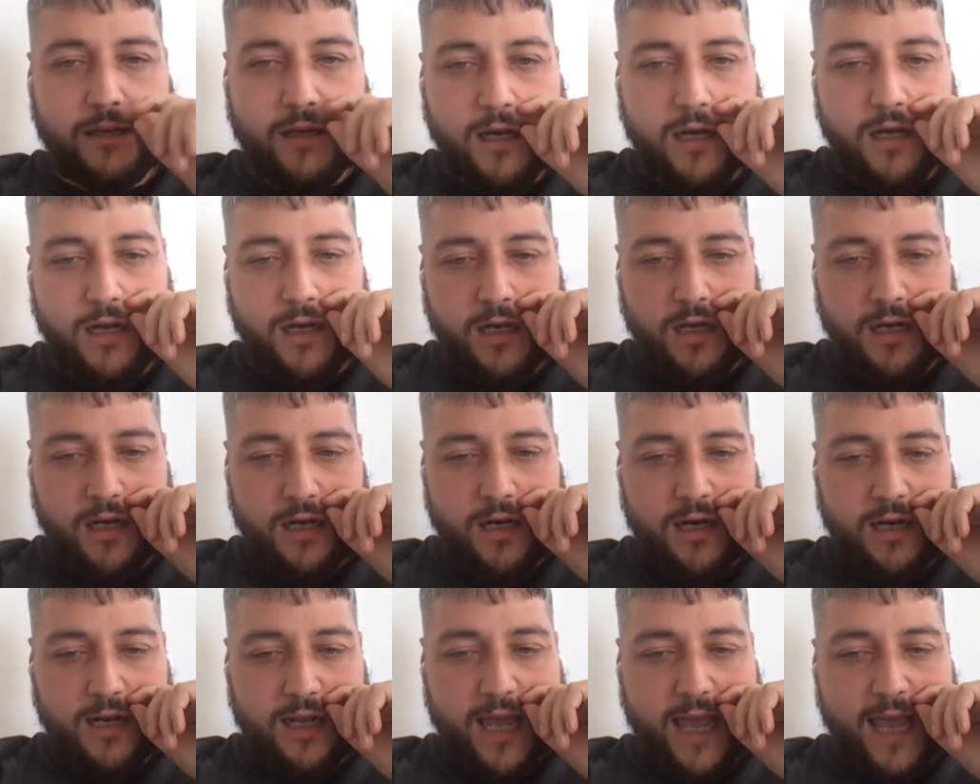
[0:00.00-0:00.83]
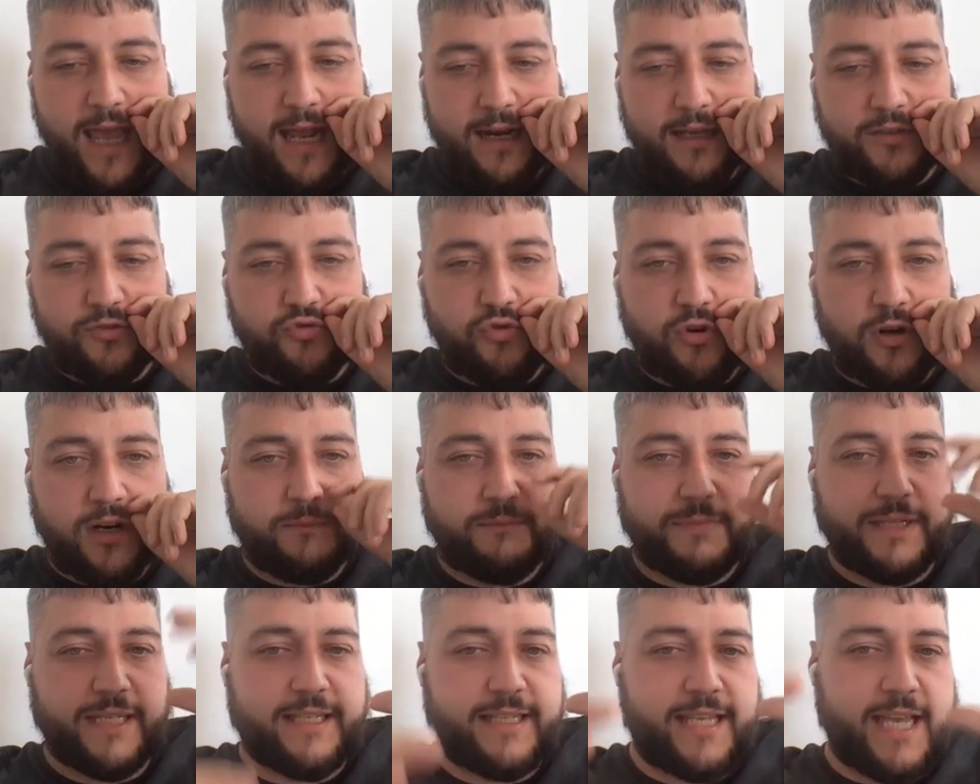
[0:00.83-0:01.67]
an Electron
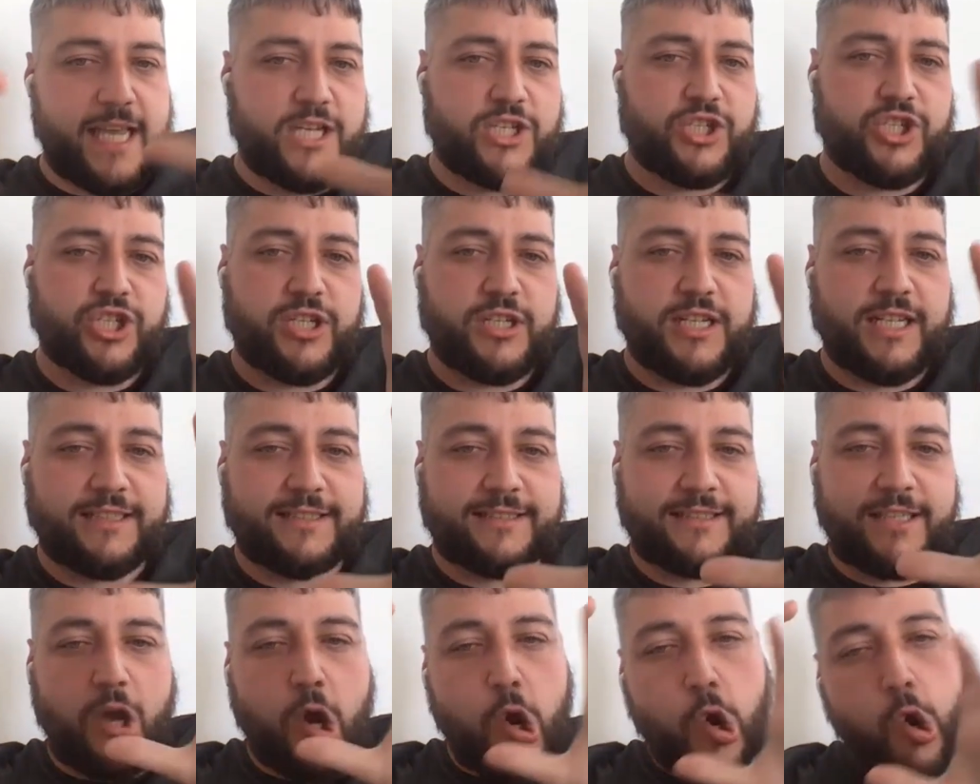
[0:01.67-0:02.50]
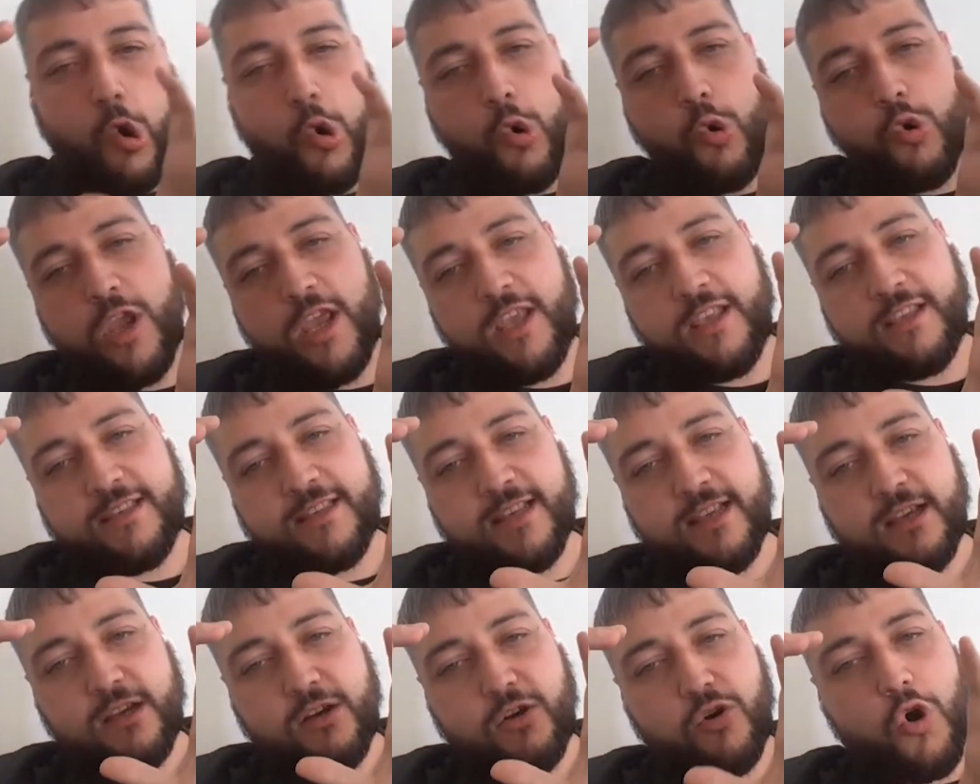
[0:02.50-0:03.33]
application, that's always
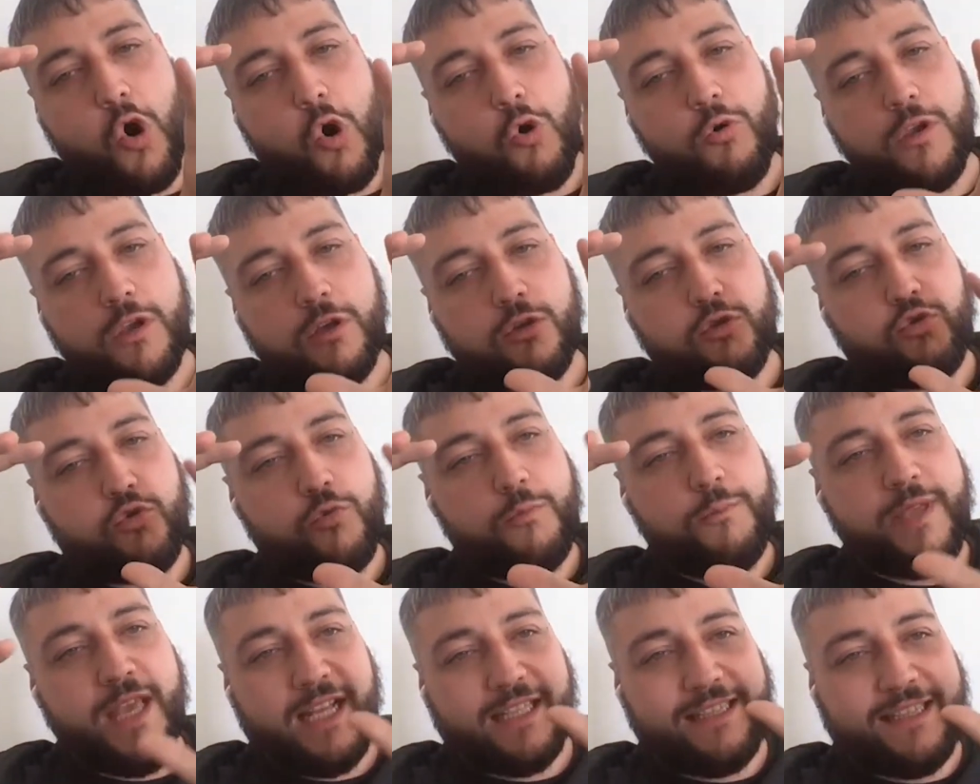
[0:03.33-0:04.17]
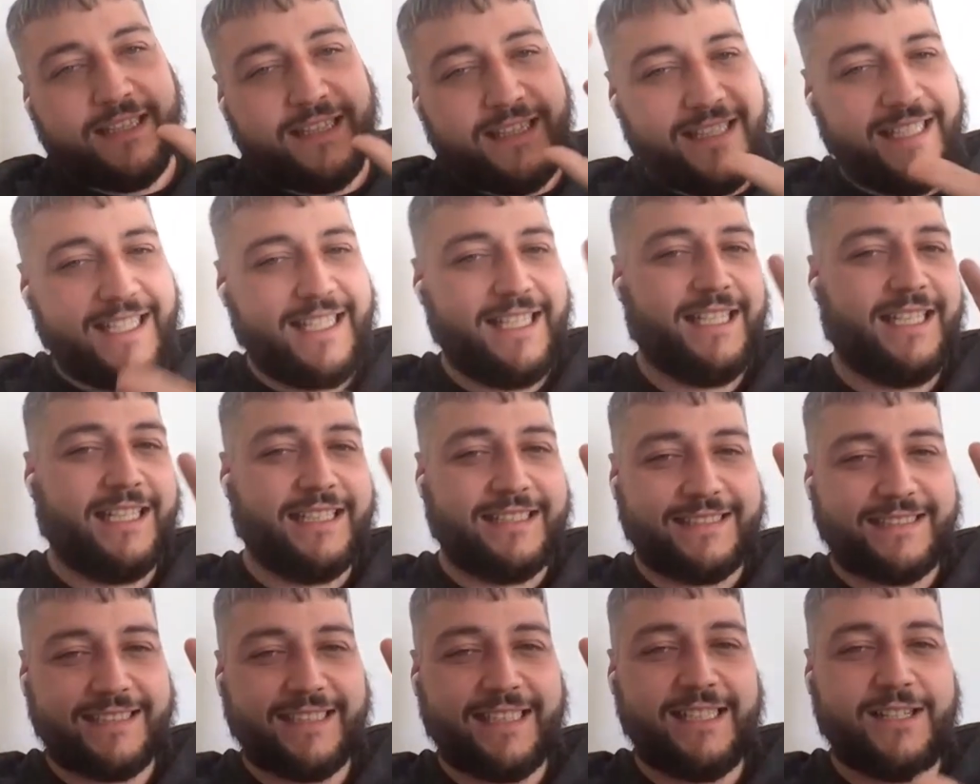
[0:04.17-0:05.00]
going to be at
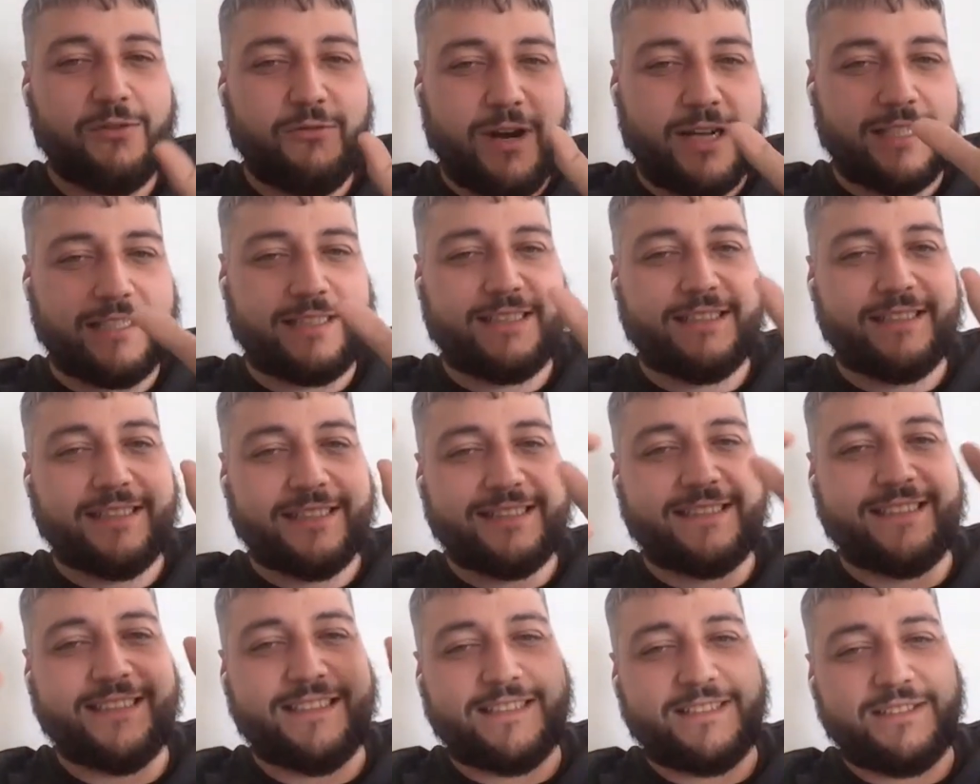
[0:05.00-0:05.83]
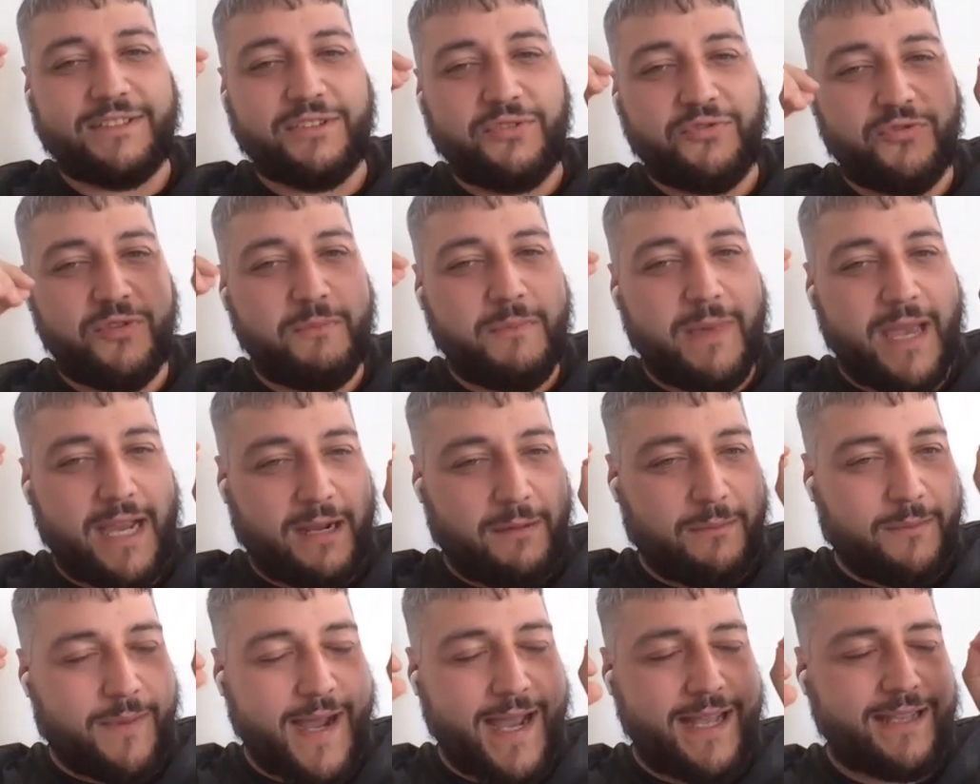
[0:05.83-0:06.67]
least 163
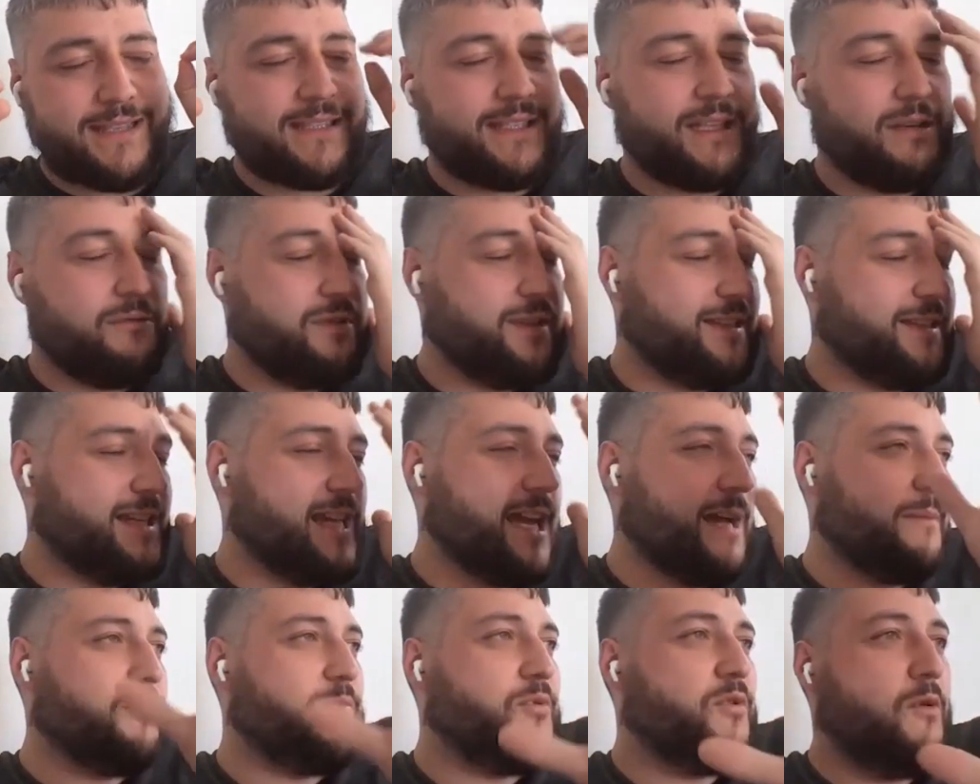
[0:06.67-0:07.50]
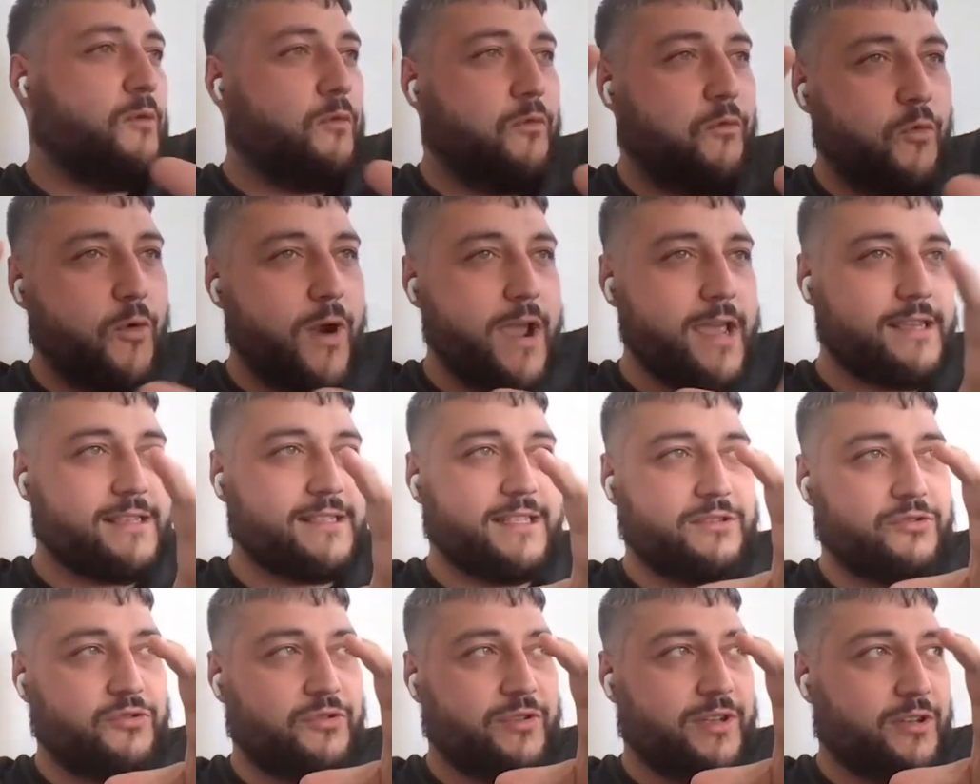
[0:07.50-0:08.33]
megabytes. There is a couple of ways
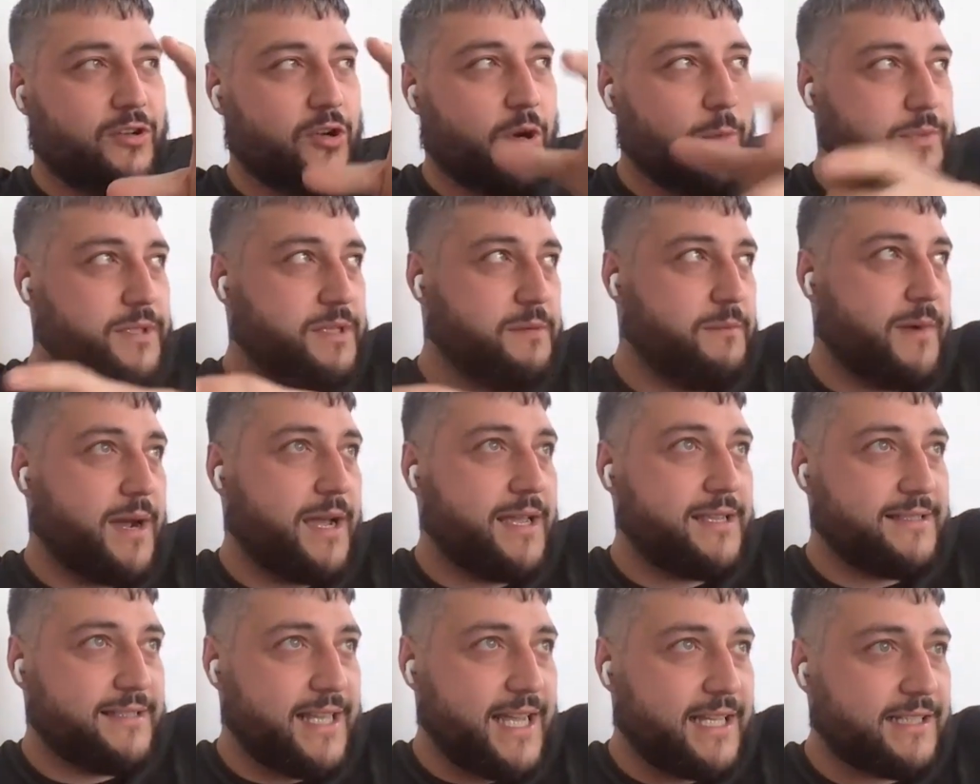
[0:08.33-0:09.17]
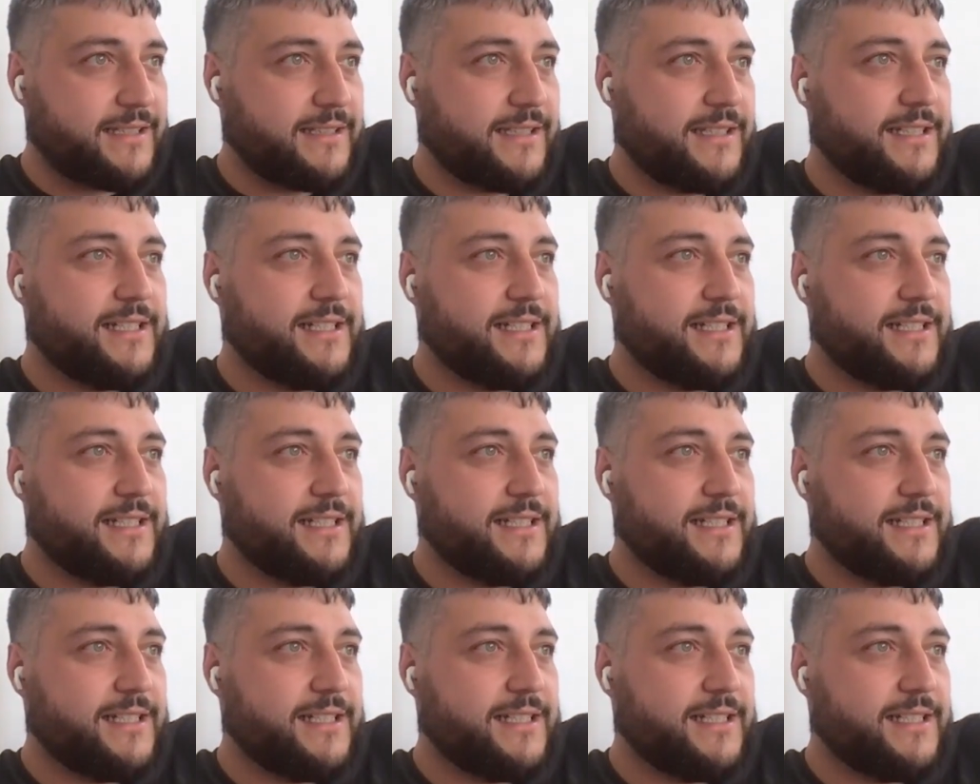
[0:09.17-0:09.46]
that you can optimize that